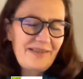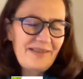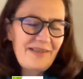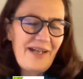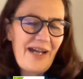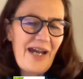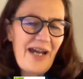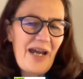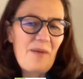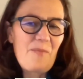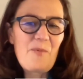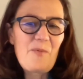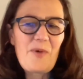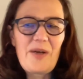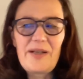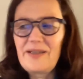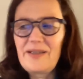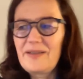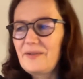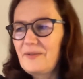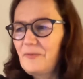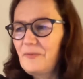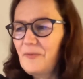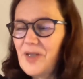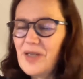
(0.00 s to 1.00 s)
time
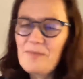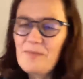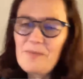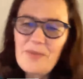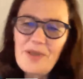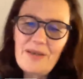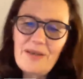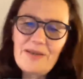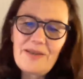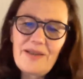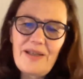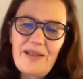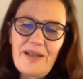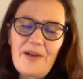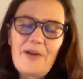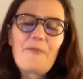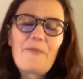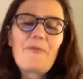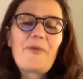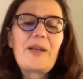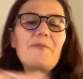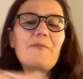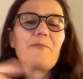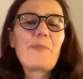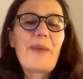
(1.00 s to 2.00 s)
when
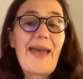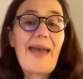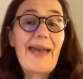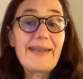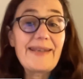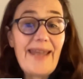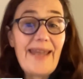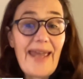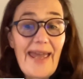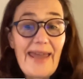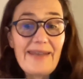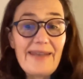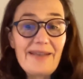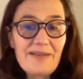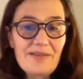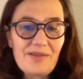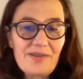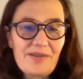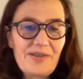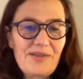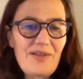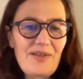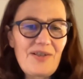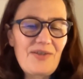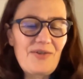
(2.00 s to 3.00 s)
men
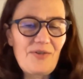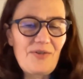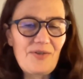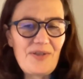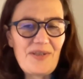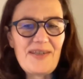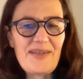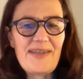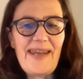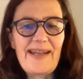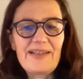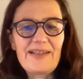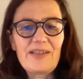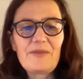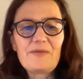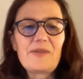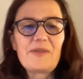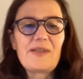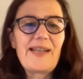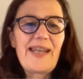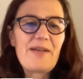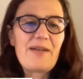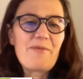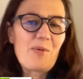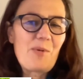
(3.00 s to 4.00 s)
entered a certain sector of the
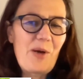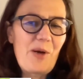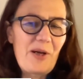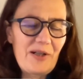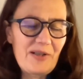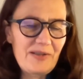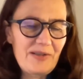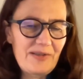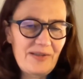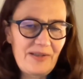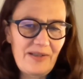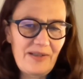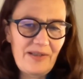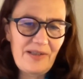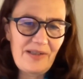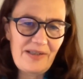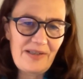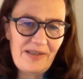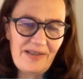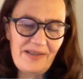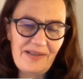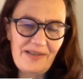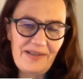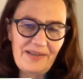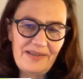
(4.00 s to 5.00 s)
labor market,
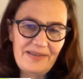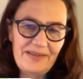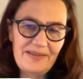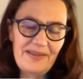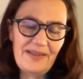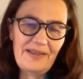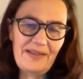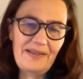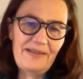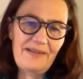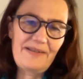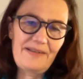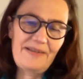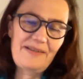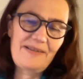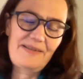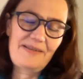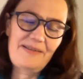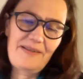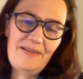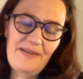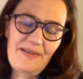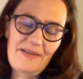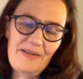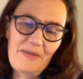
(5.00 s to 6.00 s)

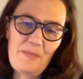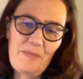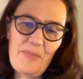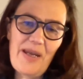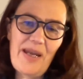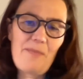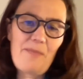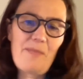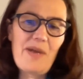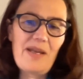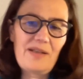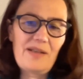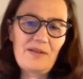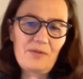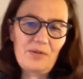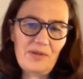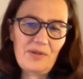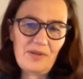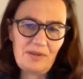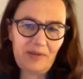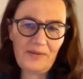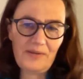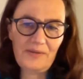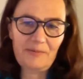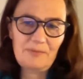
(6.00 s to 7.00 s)
the
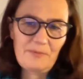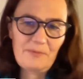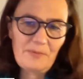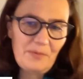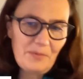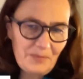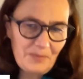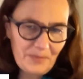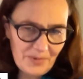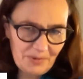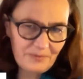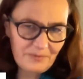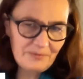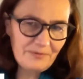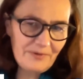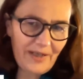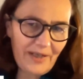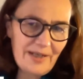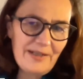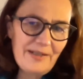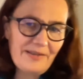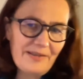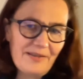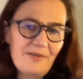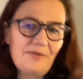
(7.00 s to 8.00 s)
payment
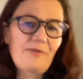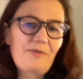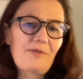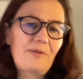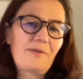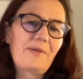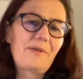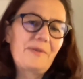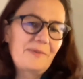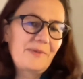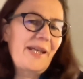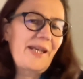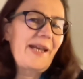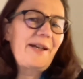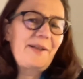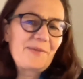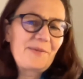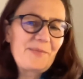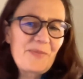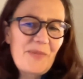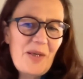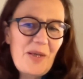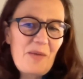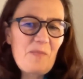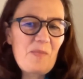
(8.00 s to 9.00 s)
raise, yeah.
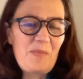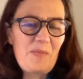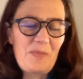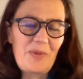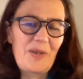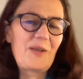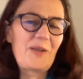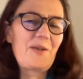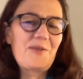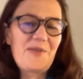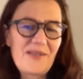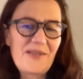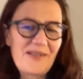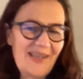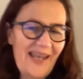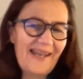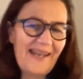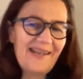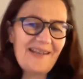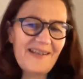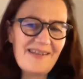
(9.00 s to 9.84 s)
Because of that.